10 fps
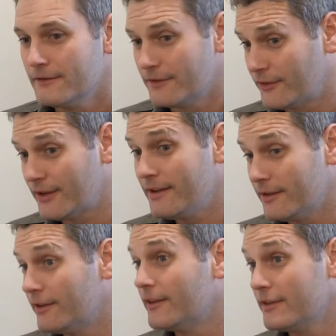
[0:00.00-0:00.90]

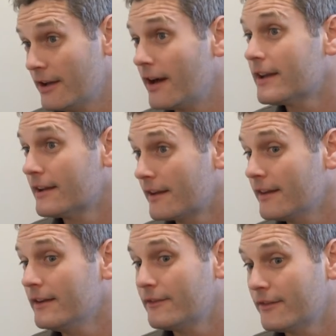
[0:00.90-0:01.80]
status, if you like. And I
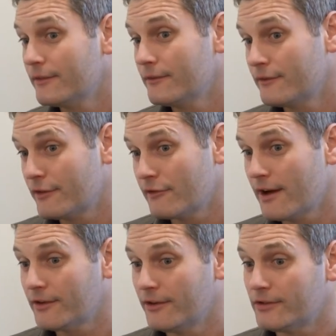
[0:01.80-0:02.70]
think for
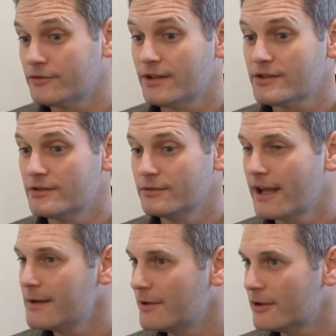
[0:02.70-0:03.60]
us as a traditional
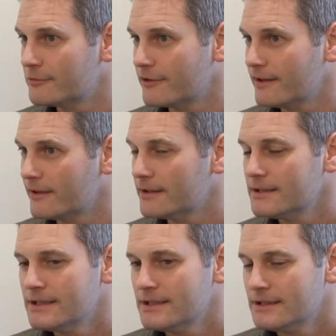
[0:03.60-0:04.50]
gaming operator,
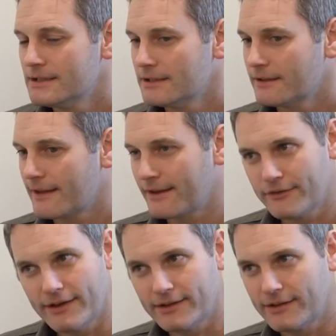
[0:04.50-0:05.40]
that's
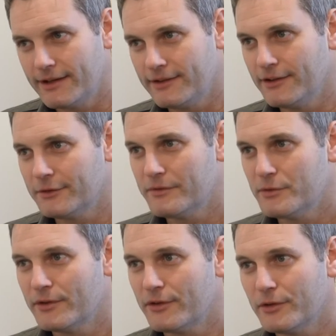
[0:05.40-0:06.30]
fascinating, because we've
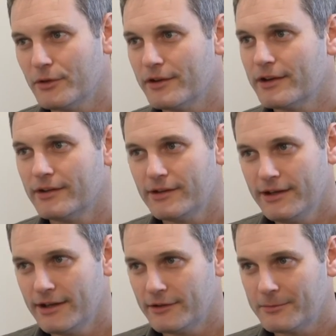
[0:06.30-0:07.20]
always thought that
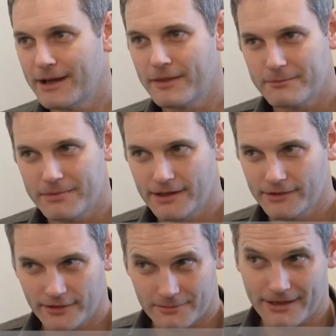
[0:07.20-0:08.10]
casino is about the
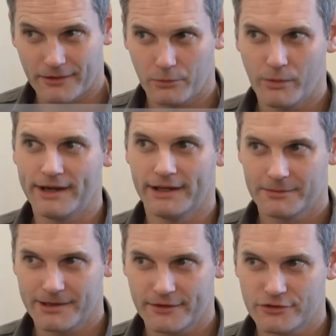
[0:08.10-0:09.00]
buzz and about the winning and
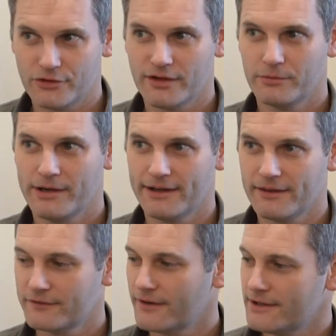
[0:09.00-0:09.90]
about the joy of winning and
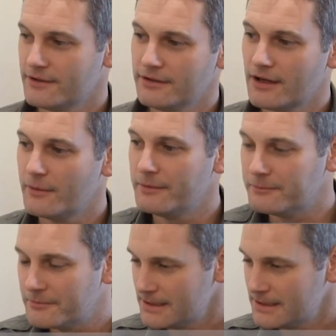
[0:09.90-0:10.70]
the fact you can go in